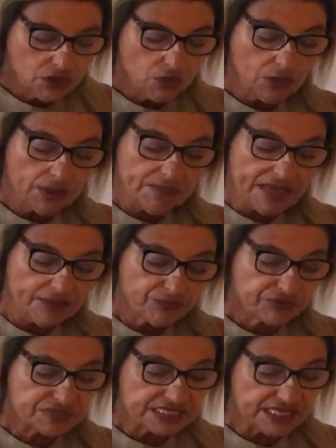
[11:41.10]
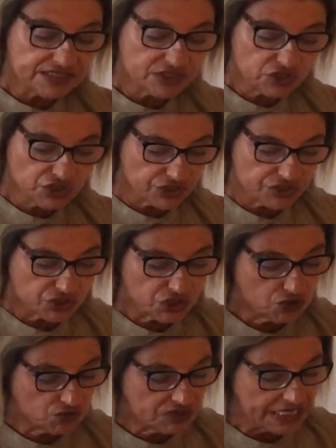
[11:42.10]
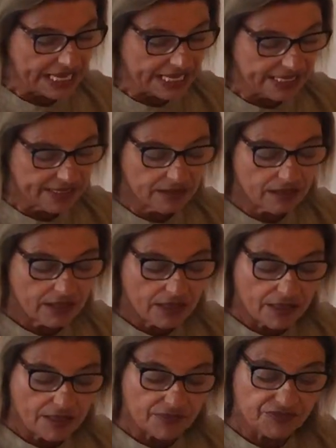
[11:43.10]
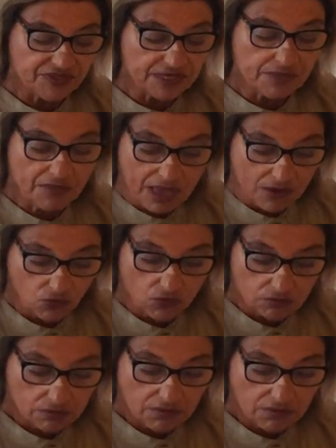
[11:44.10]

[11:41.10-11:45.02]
going to make percentages. You take the amount